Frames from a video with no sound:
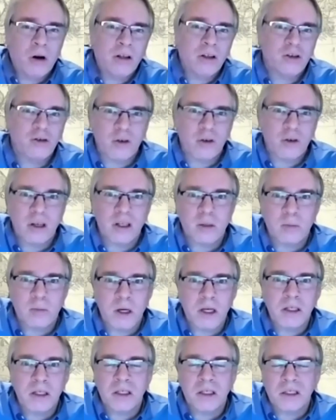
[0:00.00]
sort of small
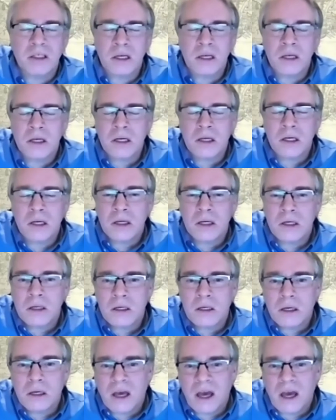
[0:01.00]
constrained
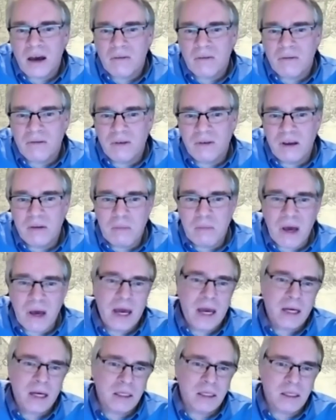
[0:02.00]
spaces
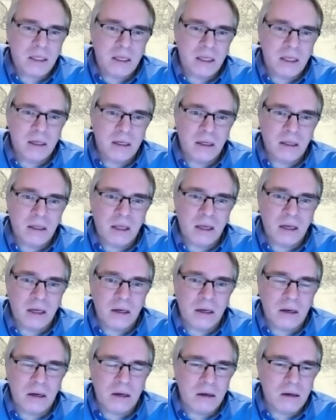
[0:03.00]
have impacts
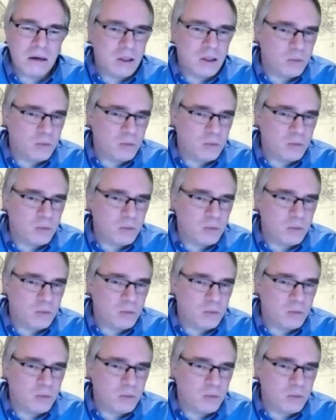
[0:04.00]
that